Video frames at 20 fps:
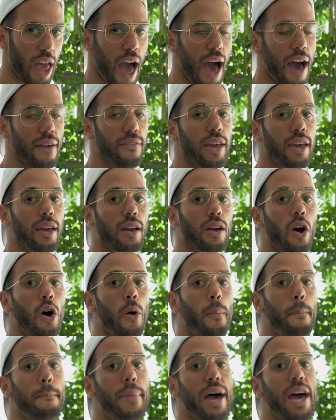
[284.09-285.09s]
having
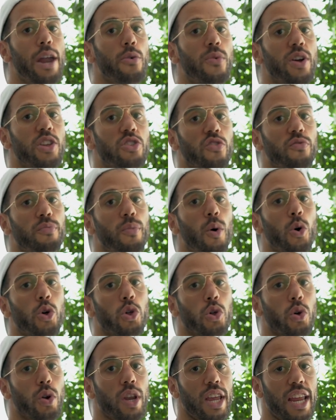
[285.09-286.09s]
a better range of
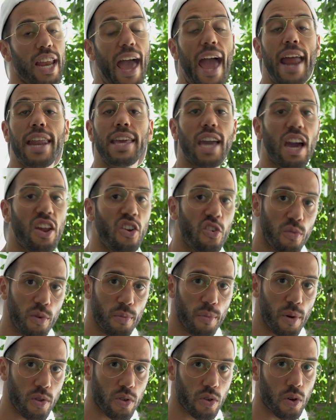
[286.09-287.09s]
motion in any kind of
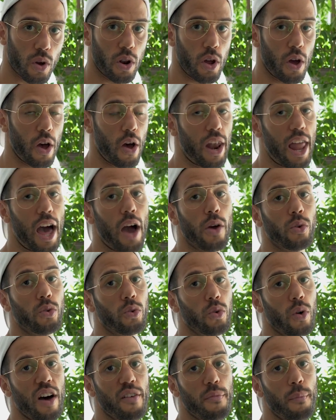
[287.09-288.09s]
movement is gonna allow you
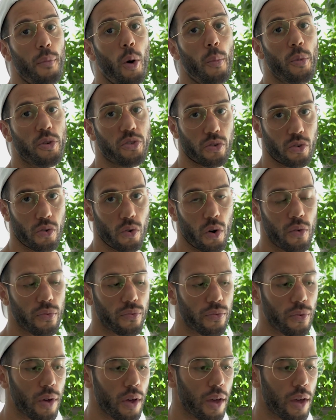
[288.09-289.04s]
to have more muscle growth.